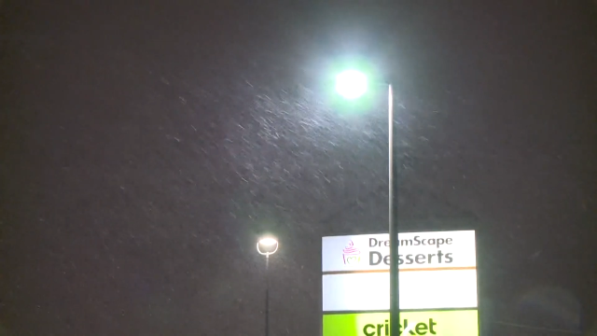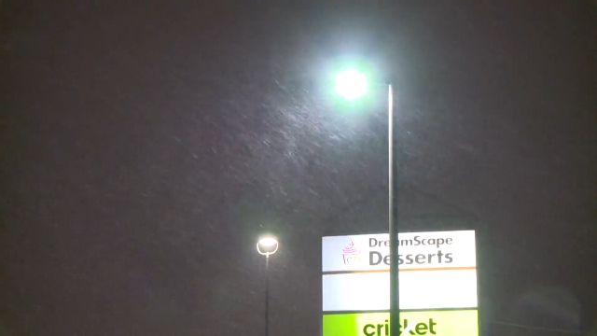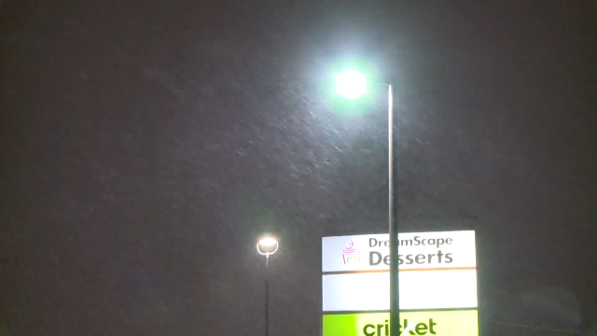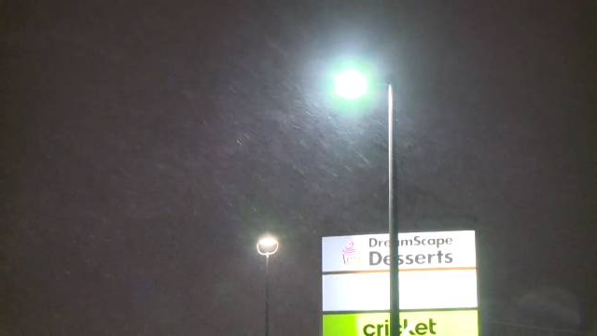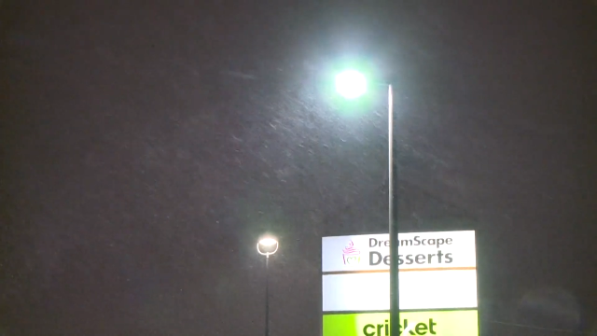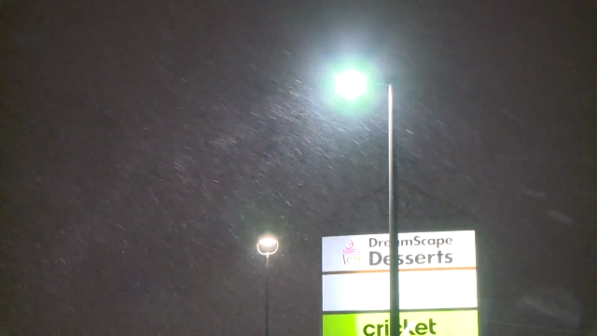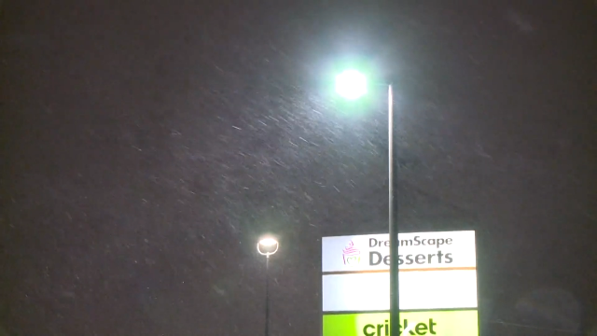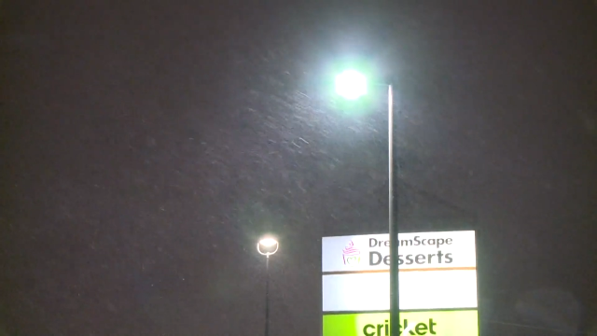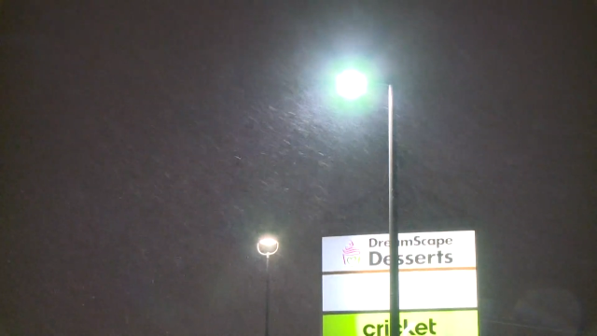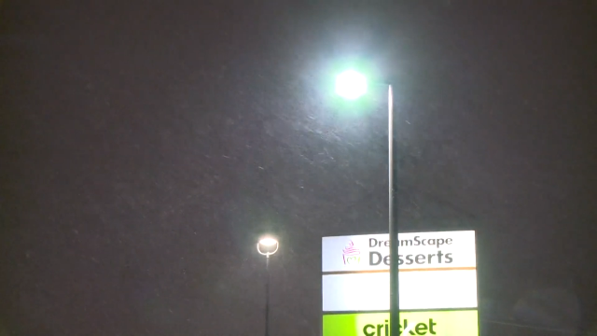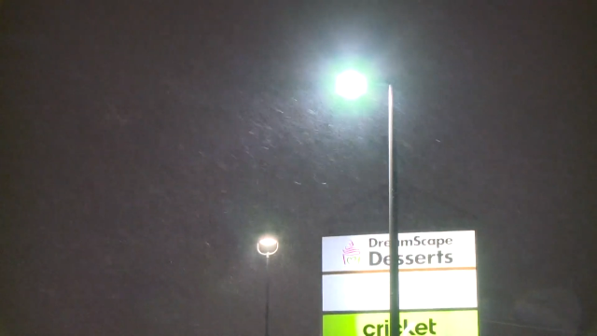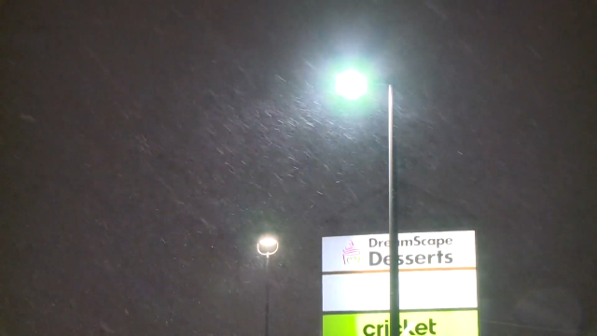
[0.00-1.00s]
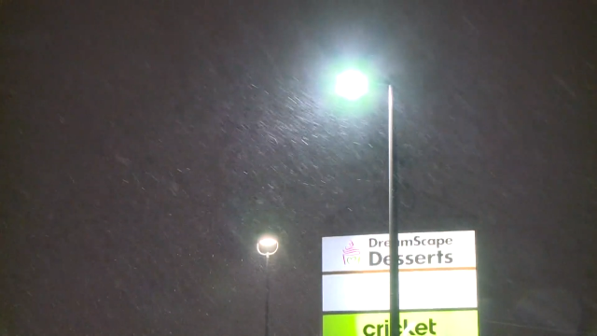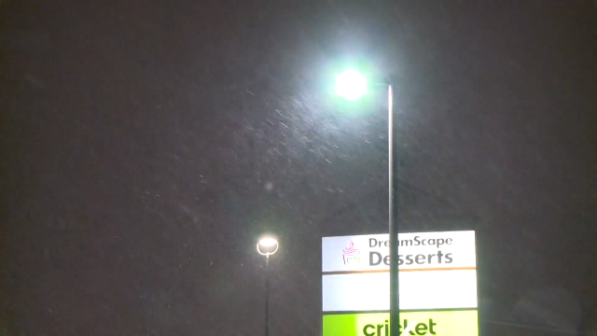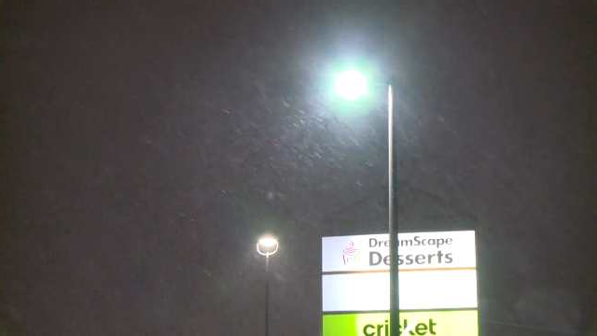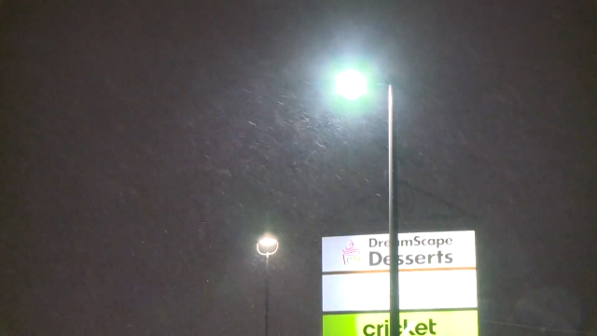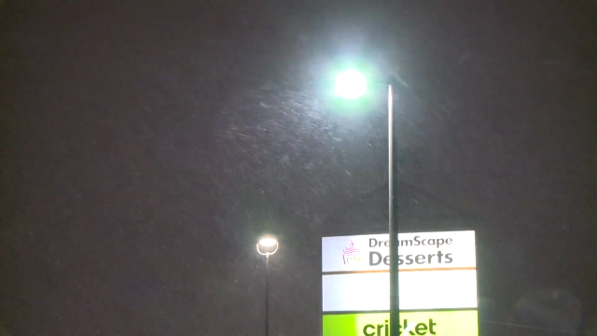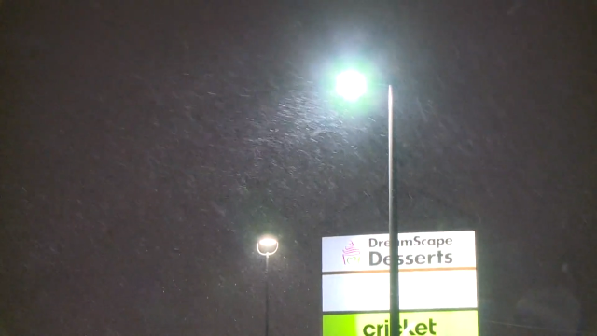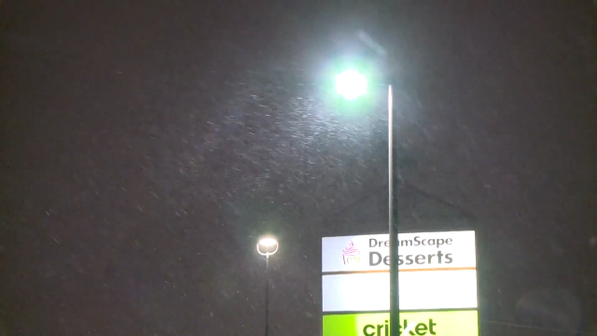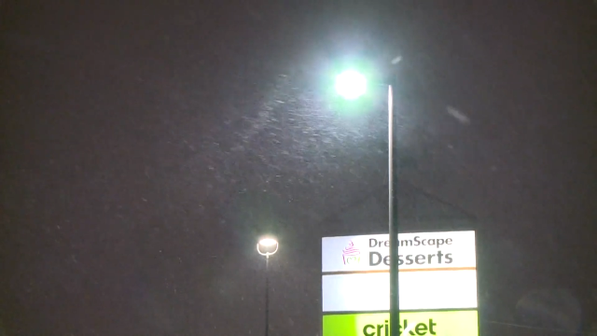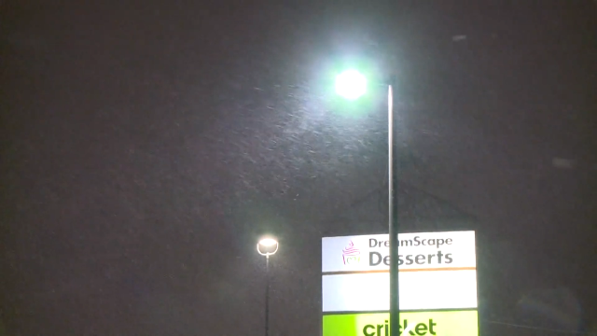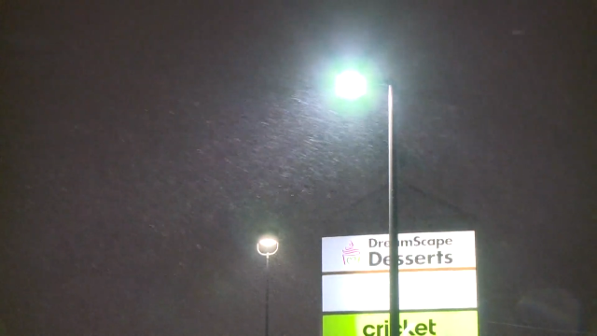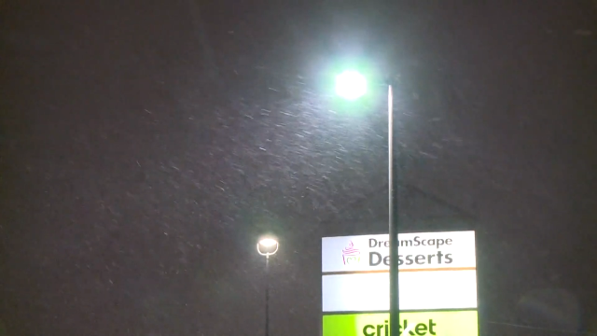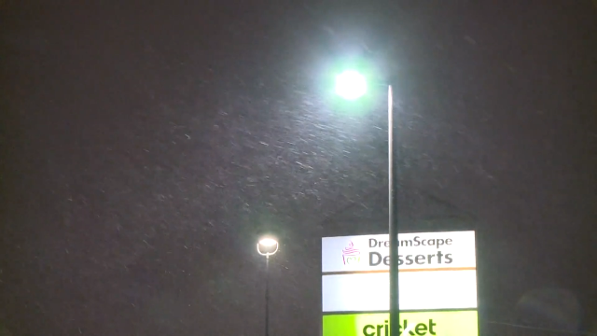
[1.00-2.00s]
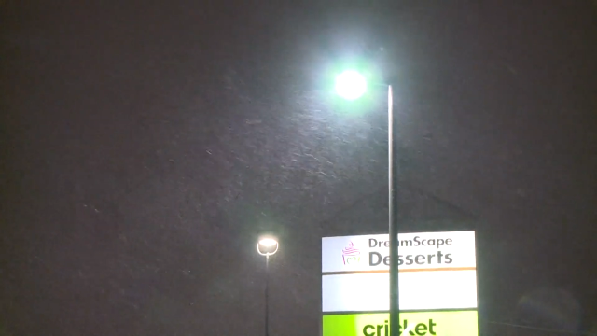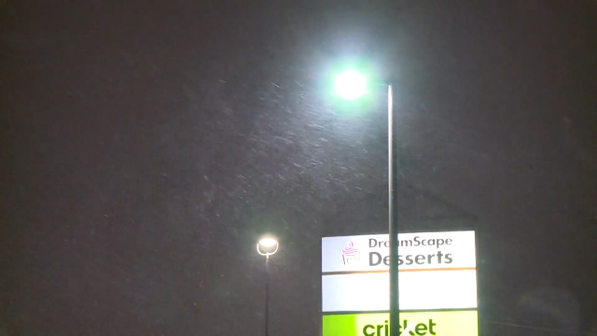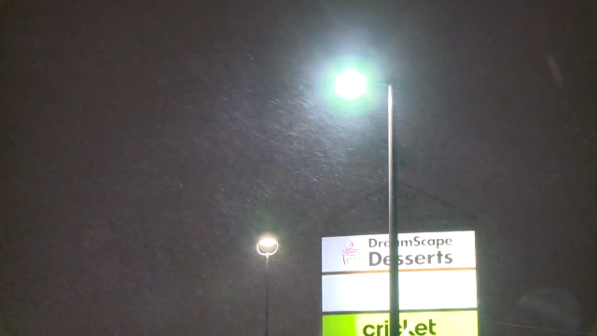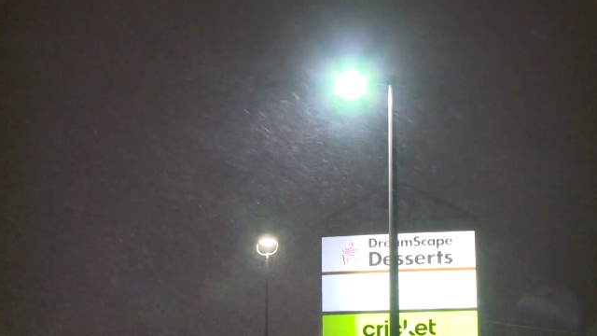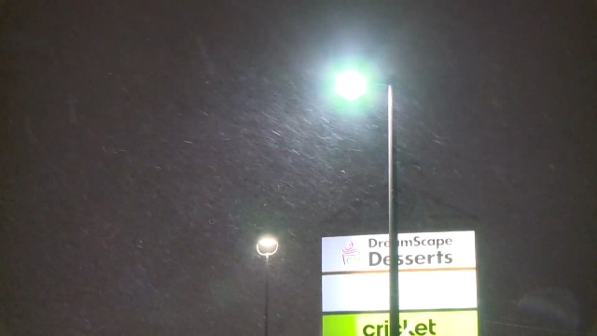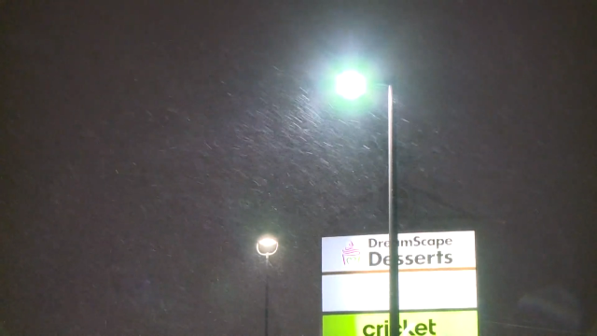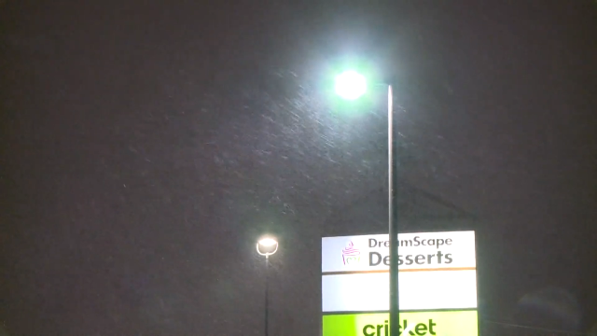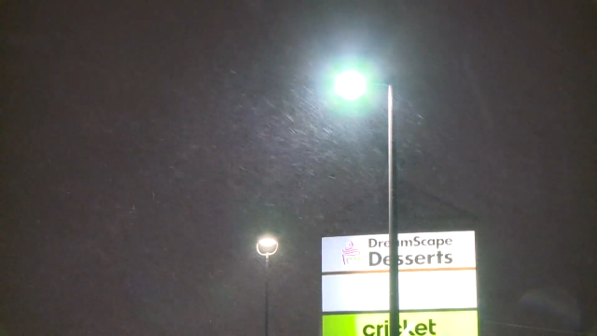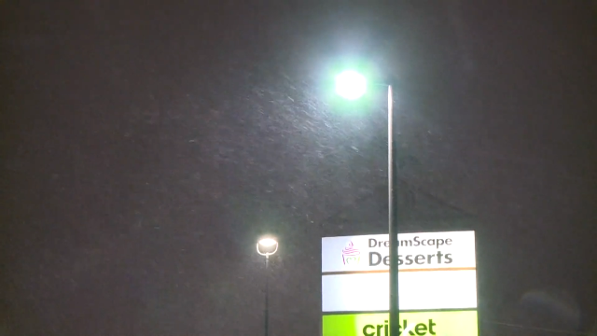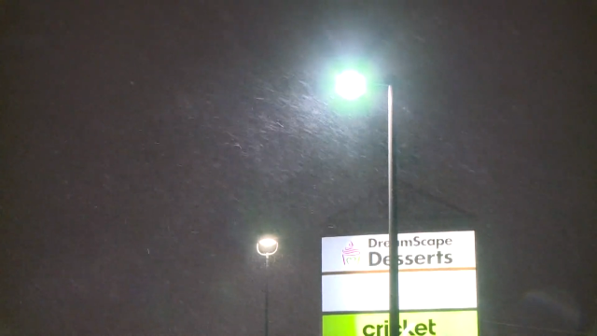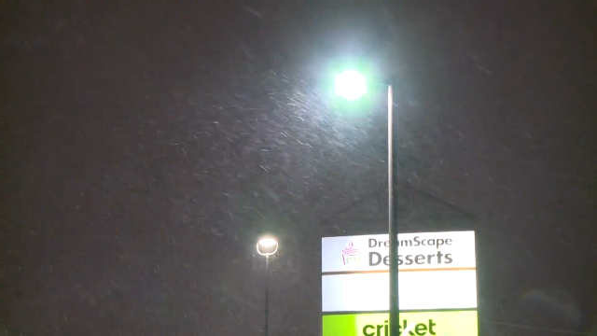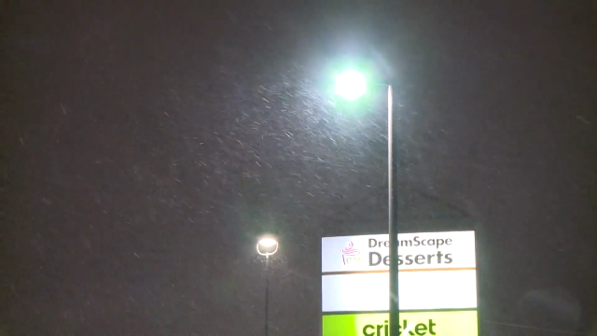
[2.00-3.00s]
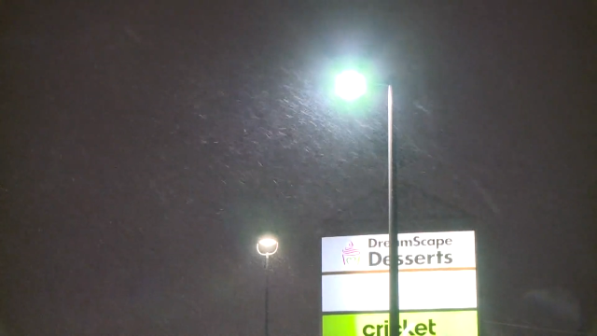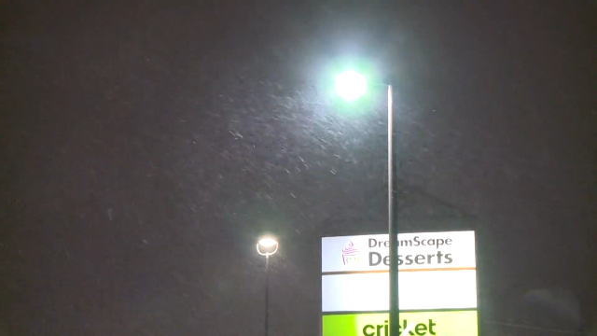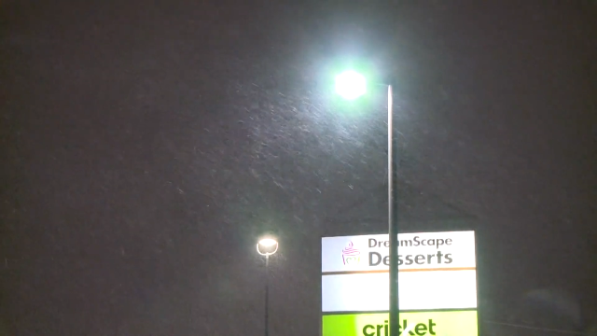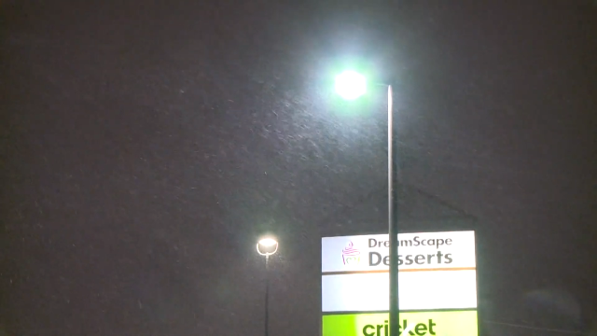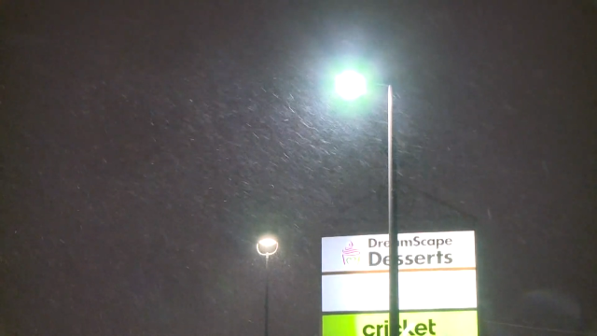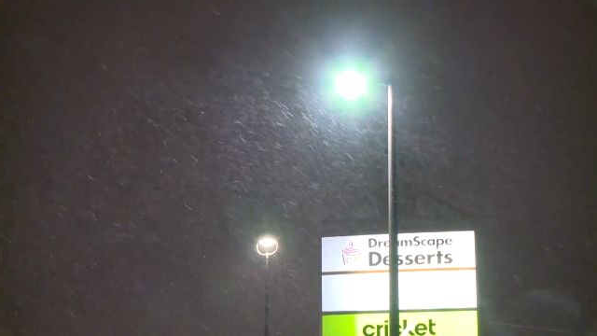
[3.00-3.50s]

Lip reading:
No face is visible, so there are no lips to read.